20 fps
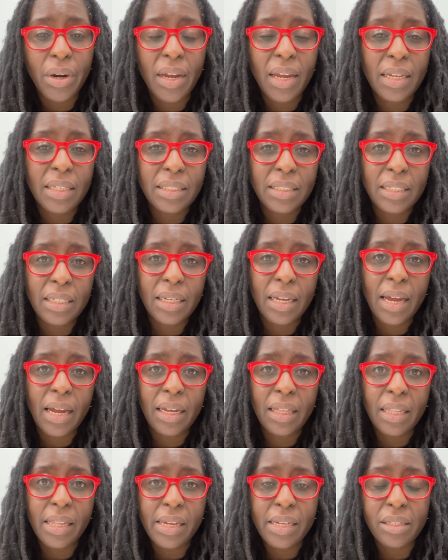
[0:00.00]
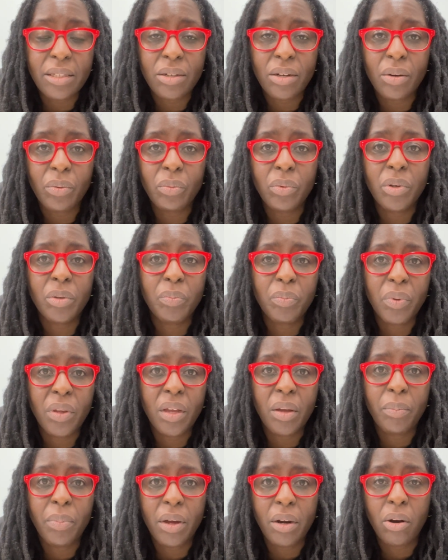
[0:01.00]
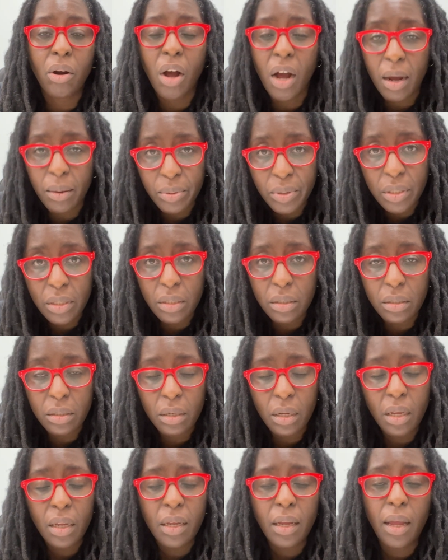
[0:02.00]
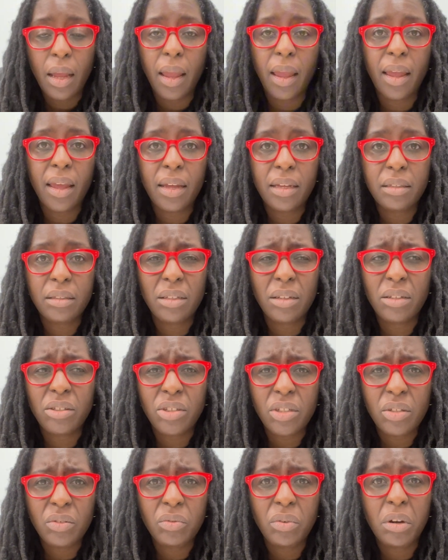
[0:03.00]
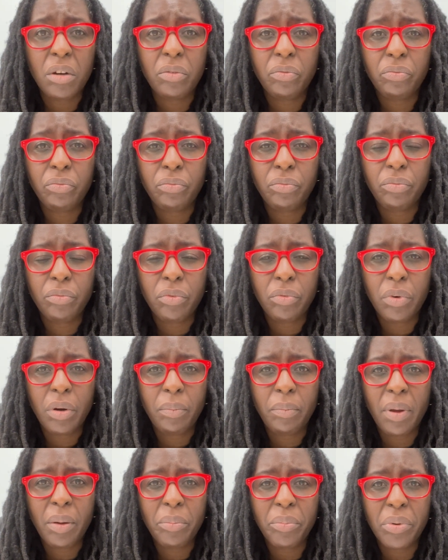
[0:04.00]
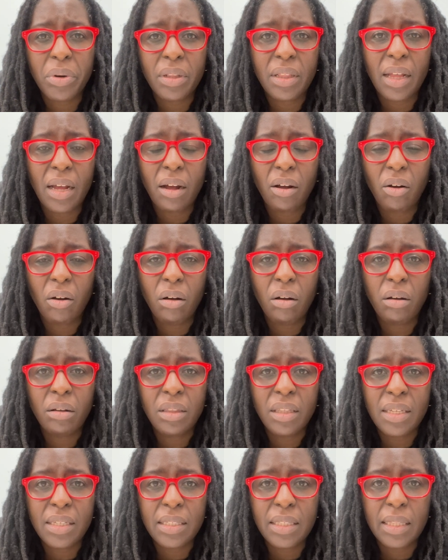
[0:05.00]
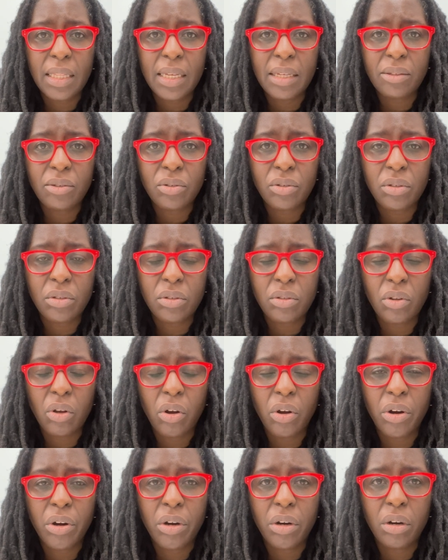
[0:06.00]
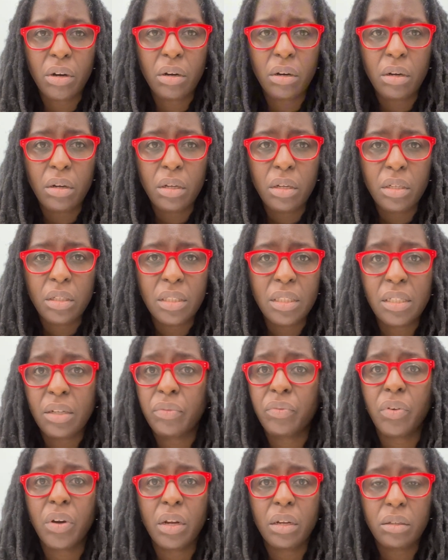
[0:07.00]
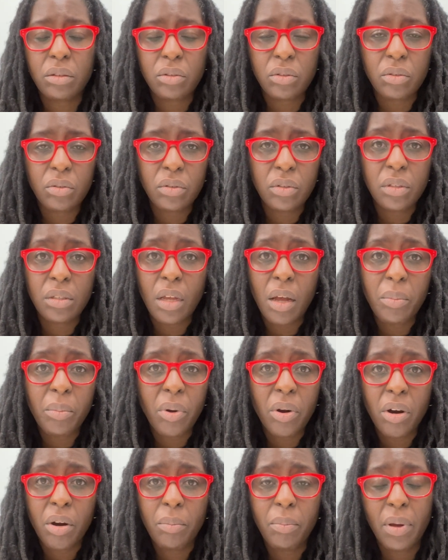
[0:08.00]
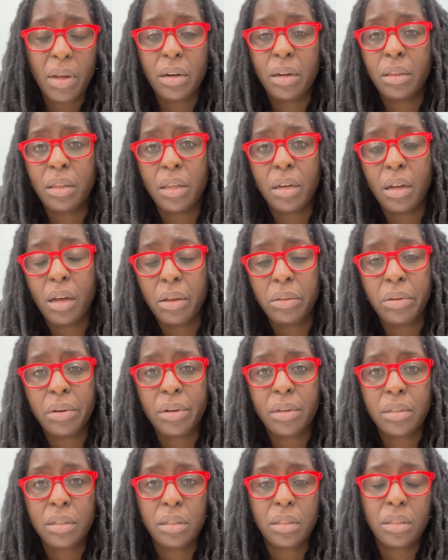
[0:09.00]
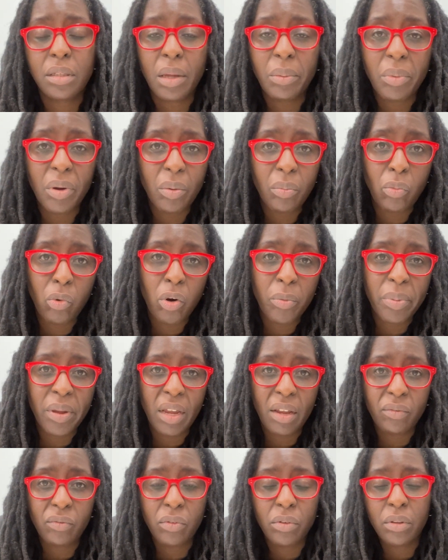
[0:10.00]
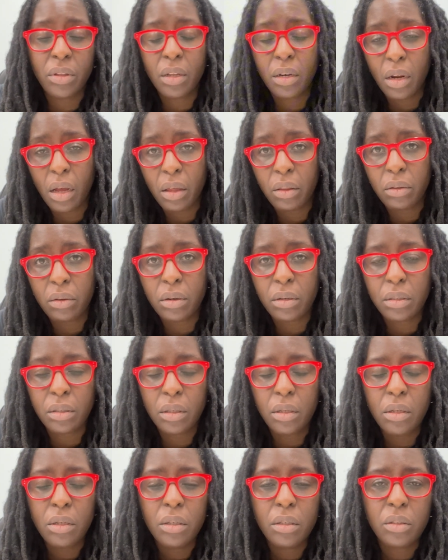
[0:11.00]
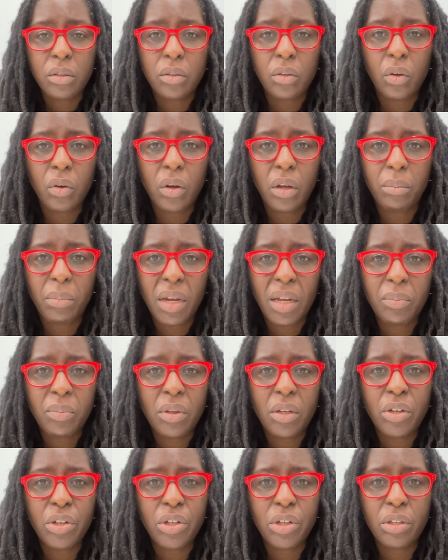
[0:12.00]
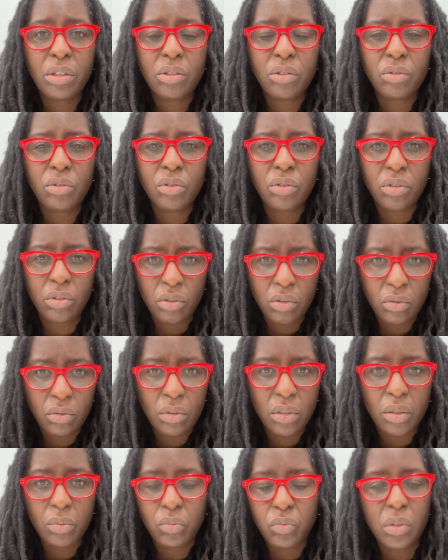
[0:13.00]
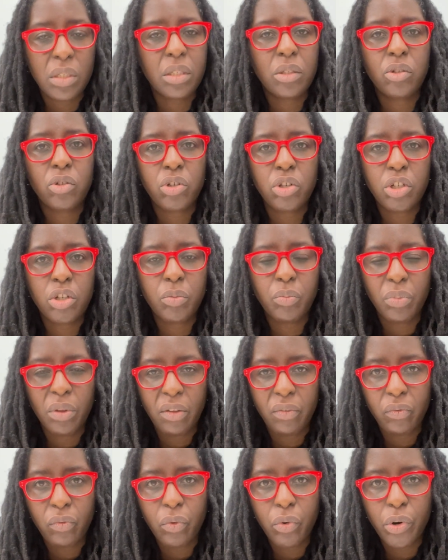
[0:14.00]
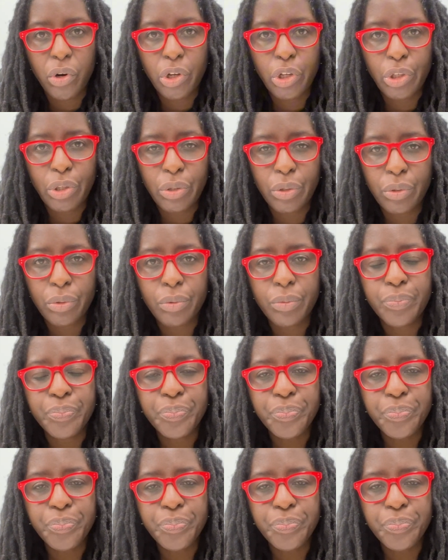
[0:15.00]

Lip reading: Ndyag laser would be a better option. And just remember that all these lasers are different. So some are better than others, some are more painful than others. So it might be good to just do some research before you